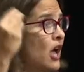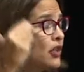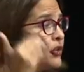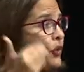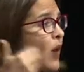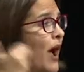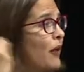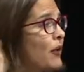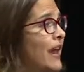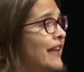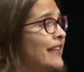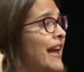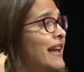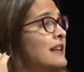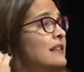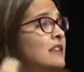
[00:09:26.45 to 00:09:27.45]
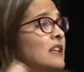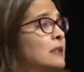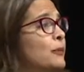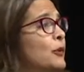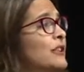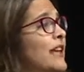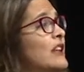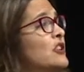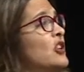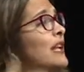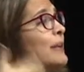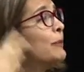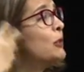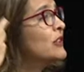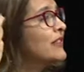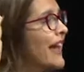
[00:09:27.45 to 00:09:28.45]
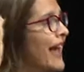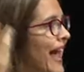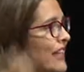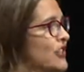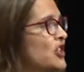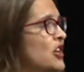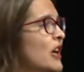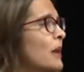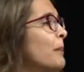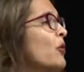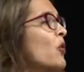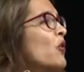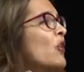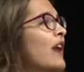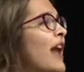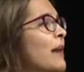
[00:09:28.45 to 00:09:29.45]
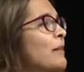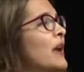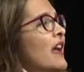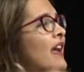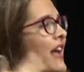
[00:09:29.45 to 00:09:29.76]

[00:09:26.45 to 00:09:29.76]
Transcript: through our analysis, potentially put a hedging program